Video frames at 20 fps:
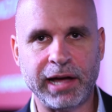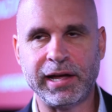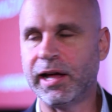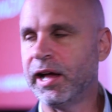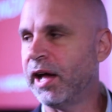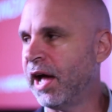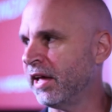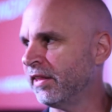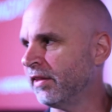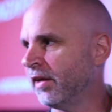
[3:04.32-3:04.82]

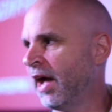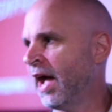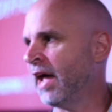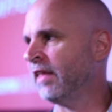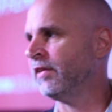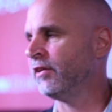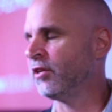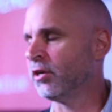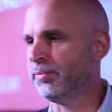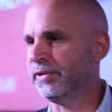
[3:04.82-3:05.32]
I
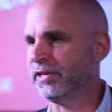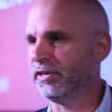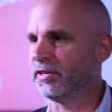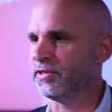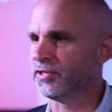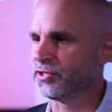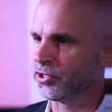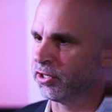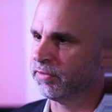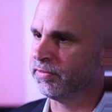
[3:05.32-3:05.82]
think you're being
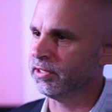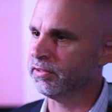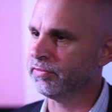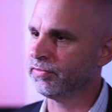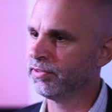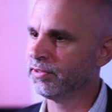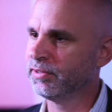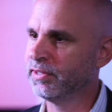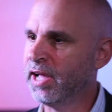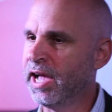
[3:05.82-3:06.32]
conservative.
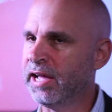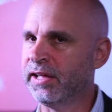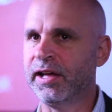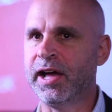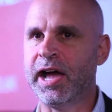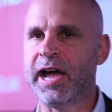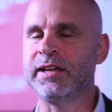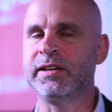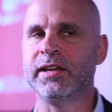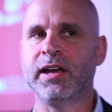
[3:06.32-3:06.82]

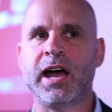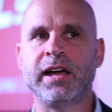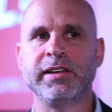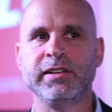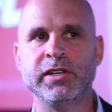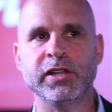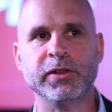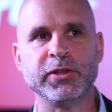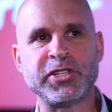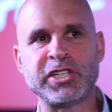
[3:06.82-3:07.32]

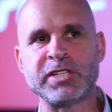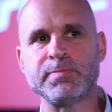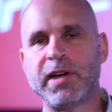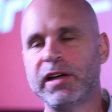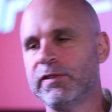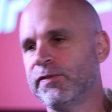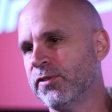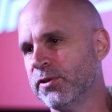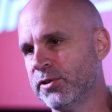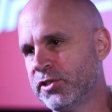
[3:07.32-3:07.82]
This is my
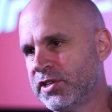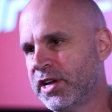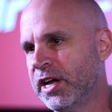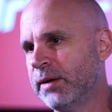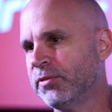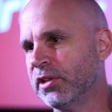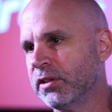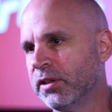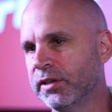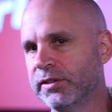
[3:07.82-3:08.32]
first time
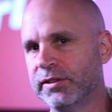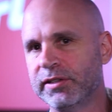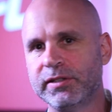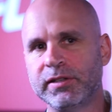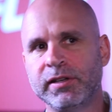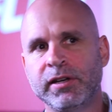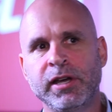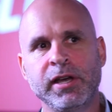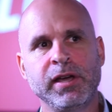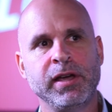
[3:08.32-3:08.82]
to London,
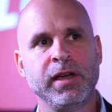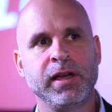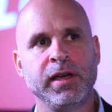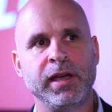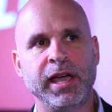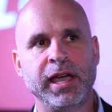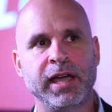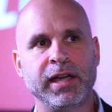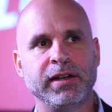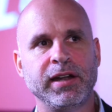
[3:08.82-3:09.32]

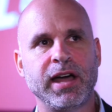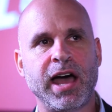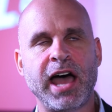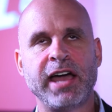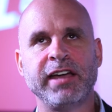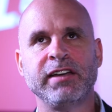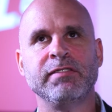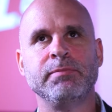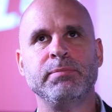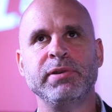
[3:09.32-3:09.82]
and I
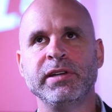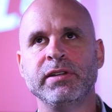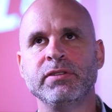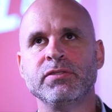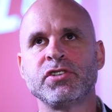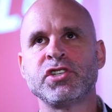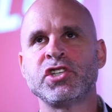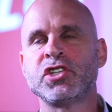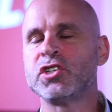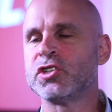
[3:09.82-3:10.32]
have been
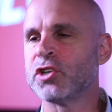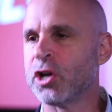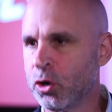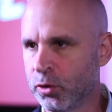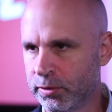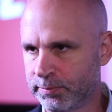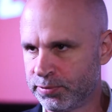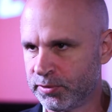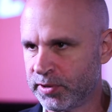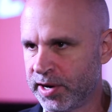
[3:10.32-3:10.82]
so
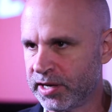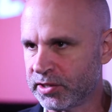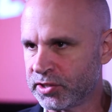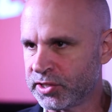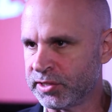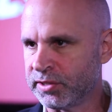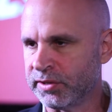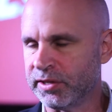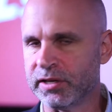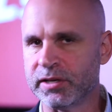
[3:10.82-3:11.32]

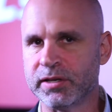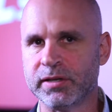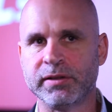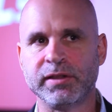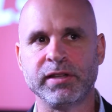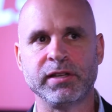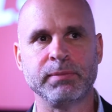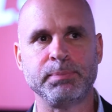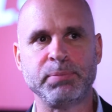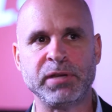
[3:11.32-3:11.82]
impressed.
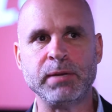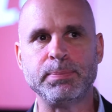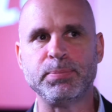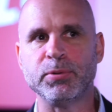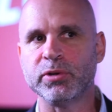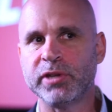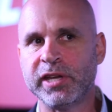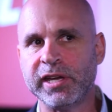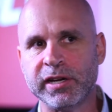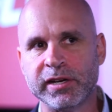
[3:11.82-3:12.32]
The people
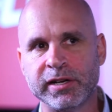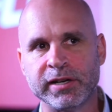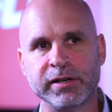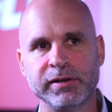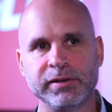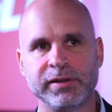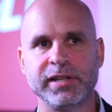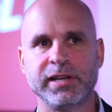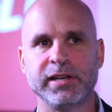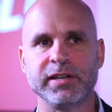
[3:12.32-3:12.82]
here,
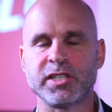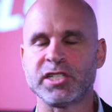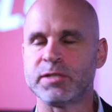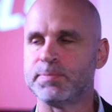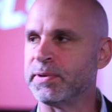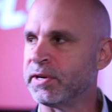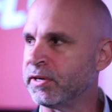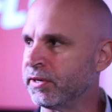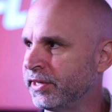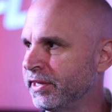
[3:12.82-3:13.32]
the
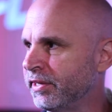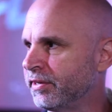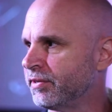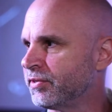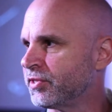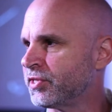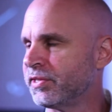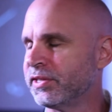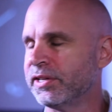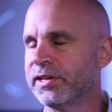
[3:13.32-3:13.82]

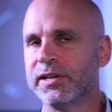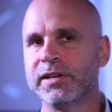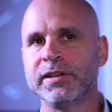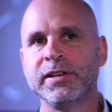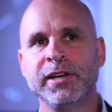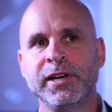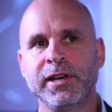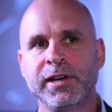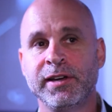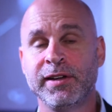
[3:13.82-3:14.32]
experience,
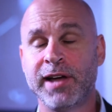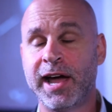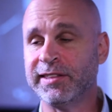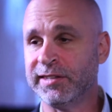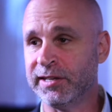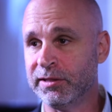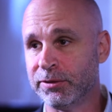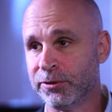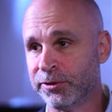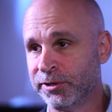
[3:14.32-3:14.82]
I
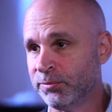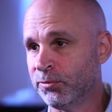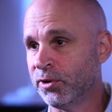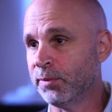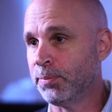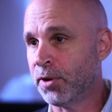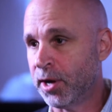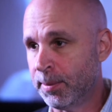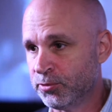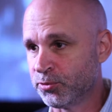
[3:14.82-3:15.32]
did learn what
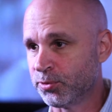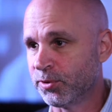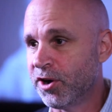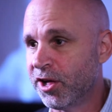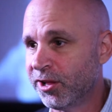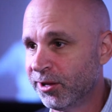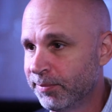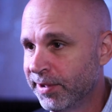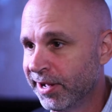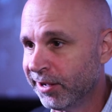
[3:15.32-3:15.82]
pubs were all
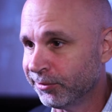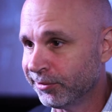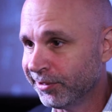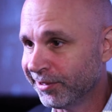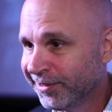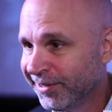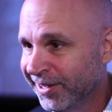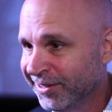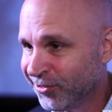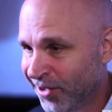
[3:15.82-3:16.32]
about,
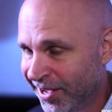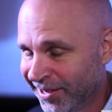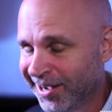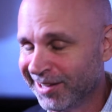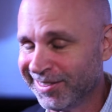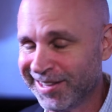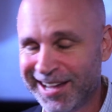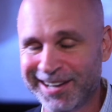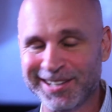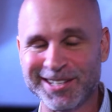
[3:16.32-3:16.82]
so I got
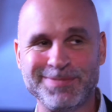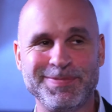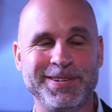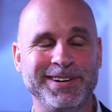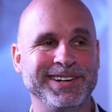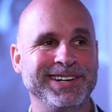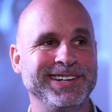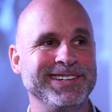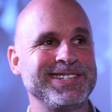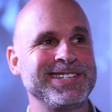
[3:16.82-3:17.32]
that
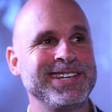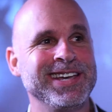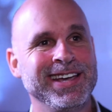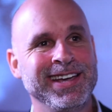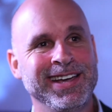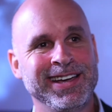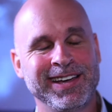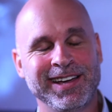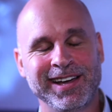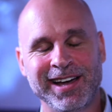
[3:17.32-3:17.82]
experience.
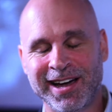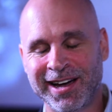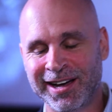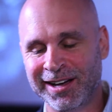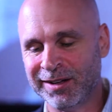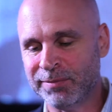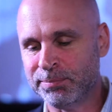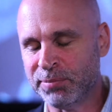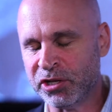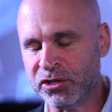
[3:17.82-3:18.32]

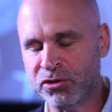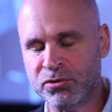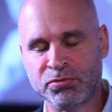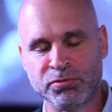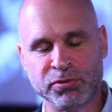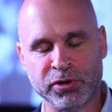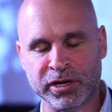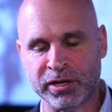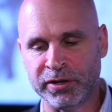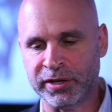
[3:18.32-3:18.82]
But you
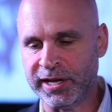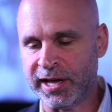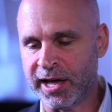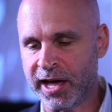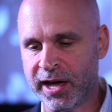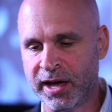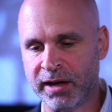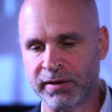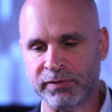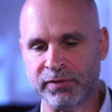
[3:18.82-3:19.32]
really
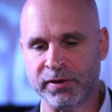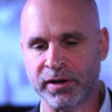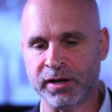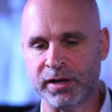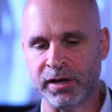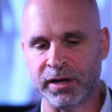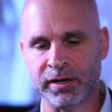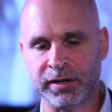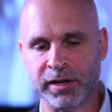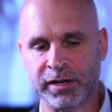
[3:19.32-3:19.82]
have
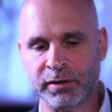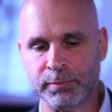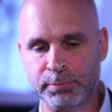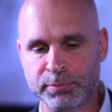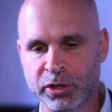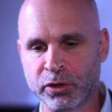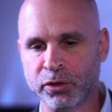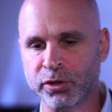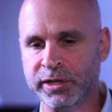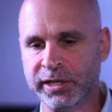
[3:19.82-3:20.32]
an
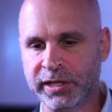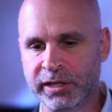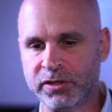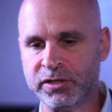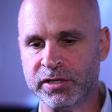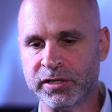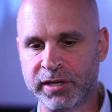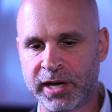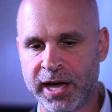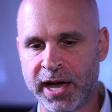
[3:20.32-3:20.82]
ability
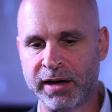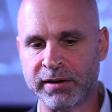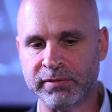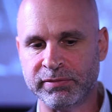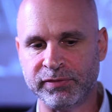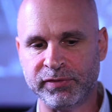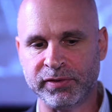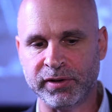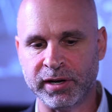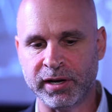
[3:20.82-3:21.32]
to have
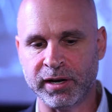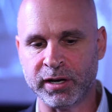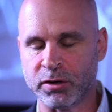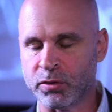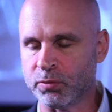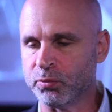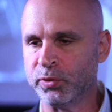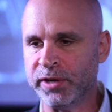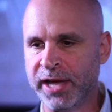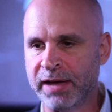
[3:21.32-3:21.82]

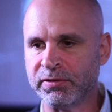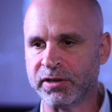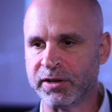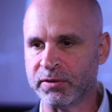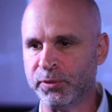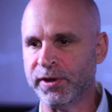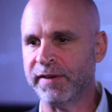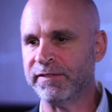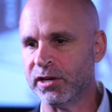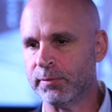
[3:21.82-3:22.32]
we have
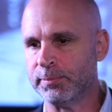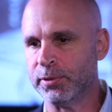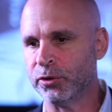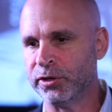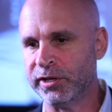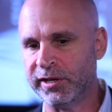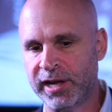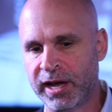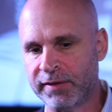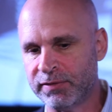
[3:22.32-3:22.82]
an ability
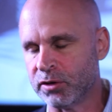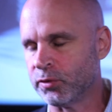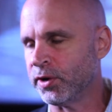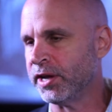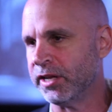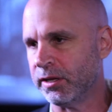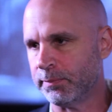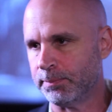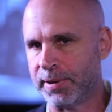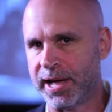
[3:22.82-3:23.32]
to have a great
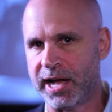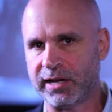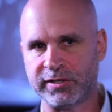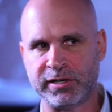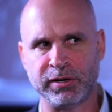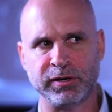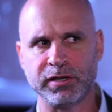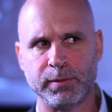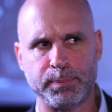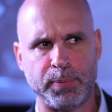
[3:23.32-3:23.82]
impact here,
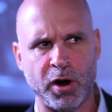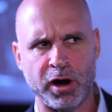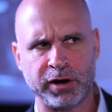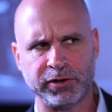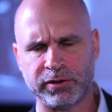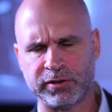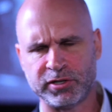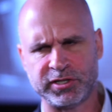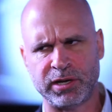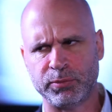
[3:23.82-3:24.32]
and the
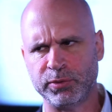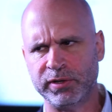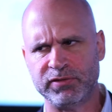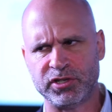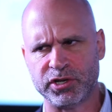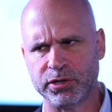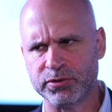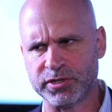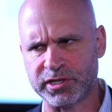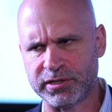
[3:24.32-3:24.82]
partners that we've
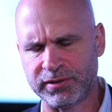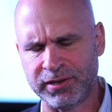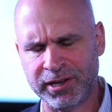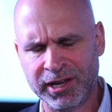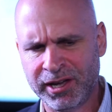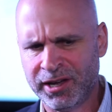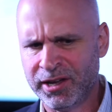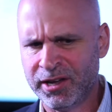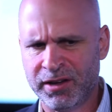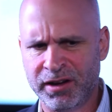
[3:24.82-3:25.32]
chosen
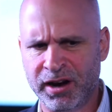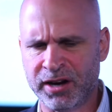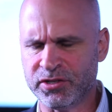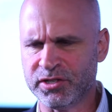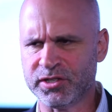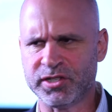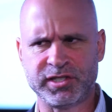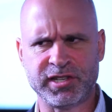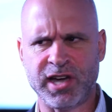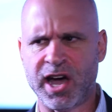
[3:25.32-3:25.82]
are
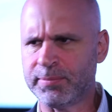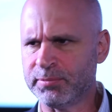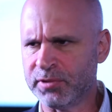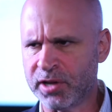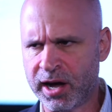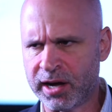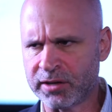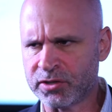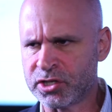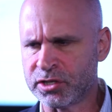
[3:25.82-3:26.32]
just top
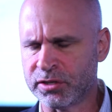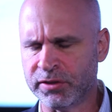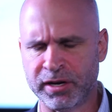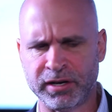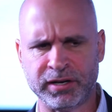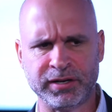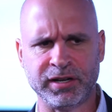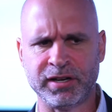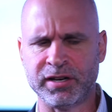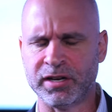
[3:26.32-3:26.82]
notch. They're
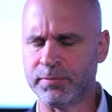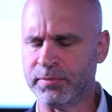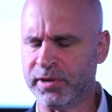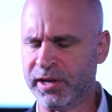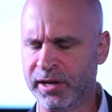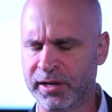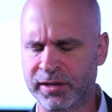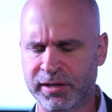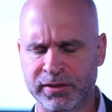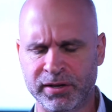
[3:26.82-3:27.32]
going to come
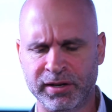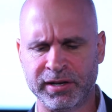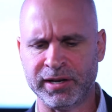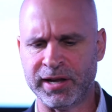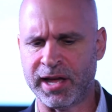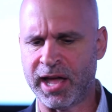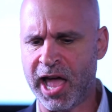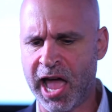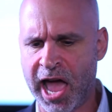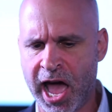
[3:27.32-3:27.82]
in and they're going to
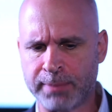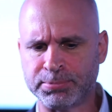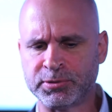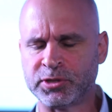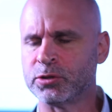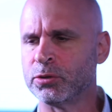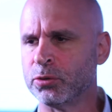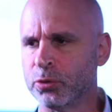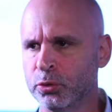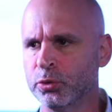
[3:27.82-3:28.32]

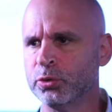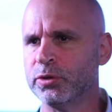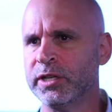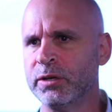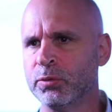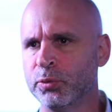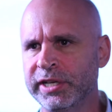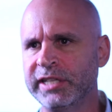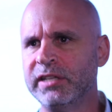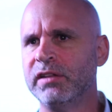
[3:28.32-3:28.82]
absolutely
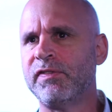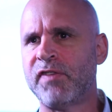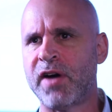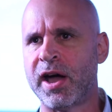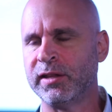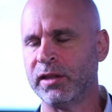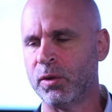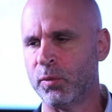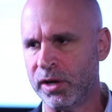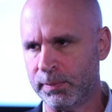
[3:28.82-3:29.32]
redefine
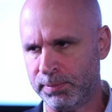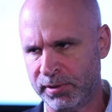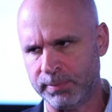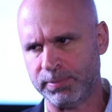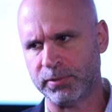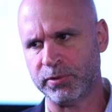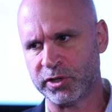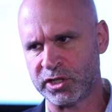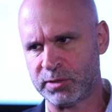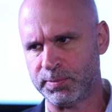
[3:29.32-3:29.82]
the way
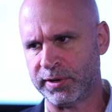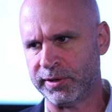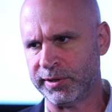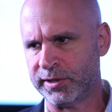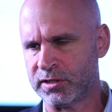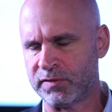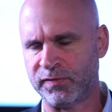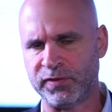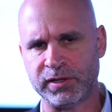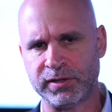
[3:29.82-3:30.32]
people
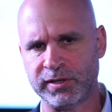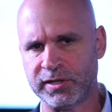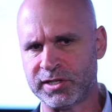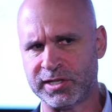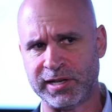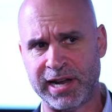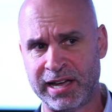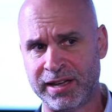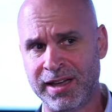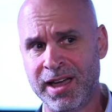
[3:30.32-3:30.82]
experience fitness. And
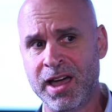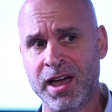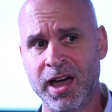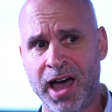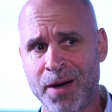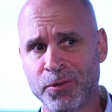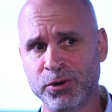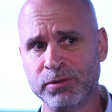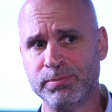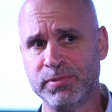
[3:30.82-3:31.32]
I
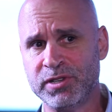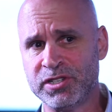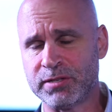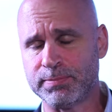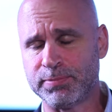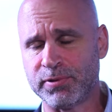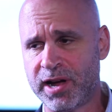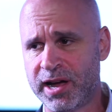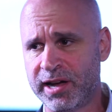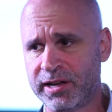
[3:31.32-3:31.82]
wouldn't be
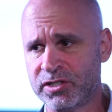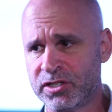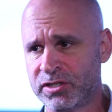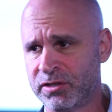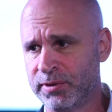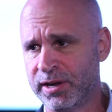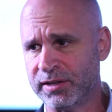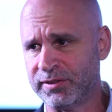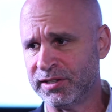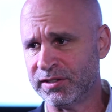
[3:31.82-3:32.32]
surprised
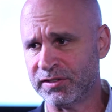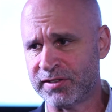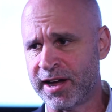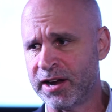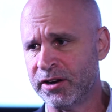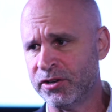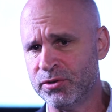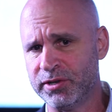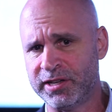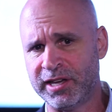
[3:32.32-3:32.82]
throughout the entire
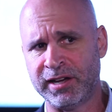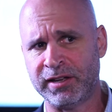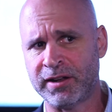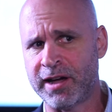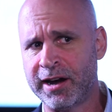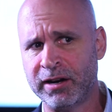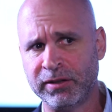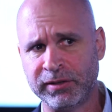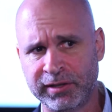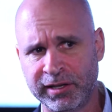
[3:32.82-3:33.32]
UK and
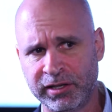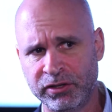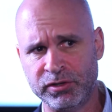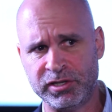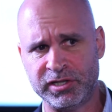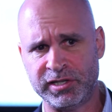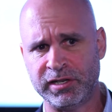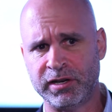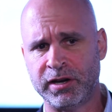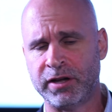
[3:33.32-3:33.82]
Ireland that you
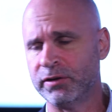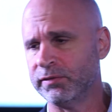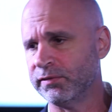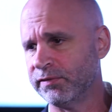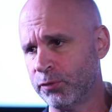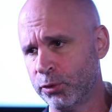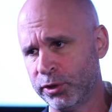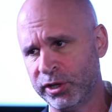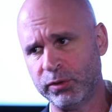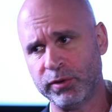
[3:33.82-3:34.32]
see
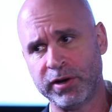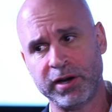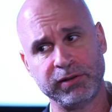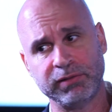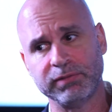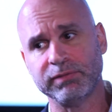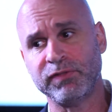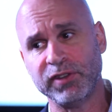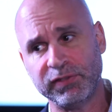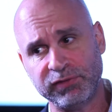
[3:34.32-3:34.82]
140 to
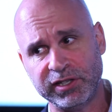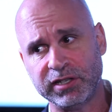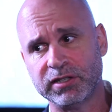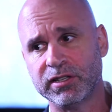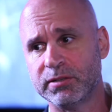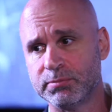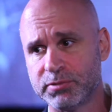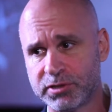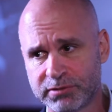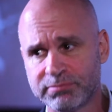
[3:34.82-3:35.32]
150
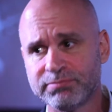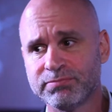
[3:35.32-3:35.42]
clubs.